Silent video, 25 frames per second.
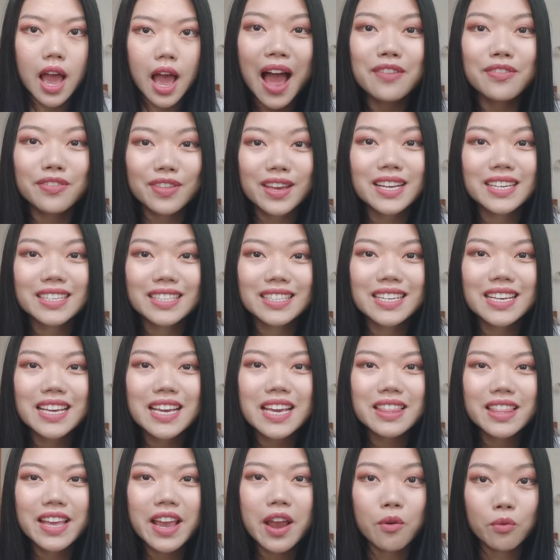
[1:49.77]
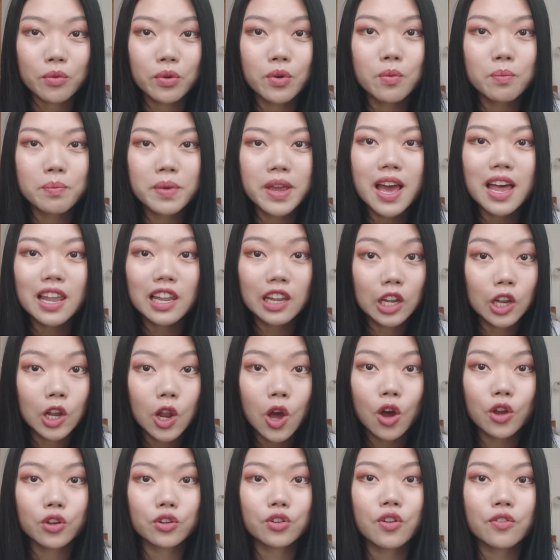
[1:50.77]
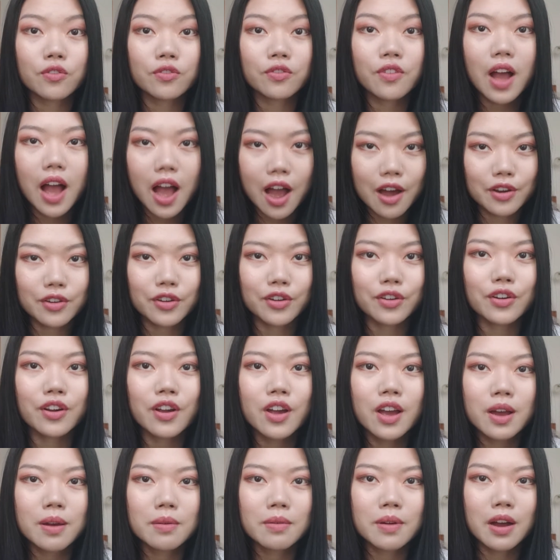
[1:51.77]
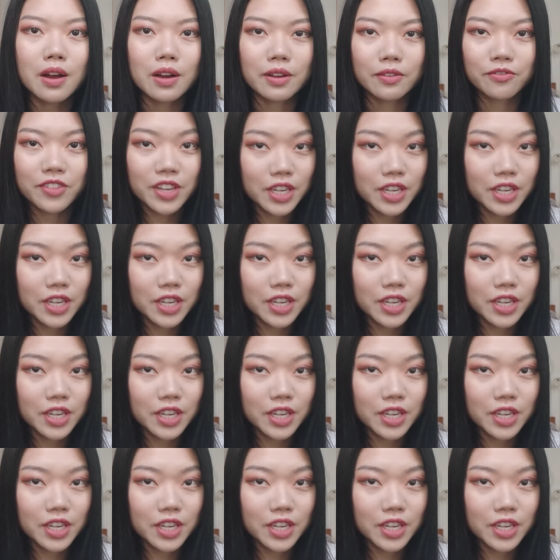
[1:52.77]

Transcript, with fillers: I think there will be a lot of other uh,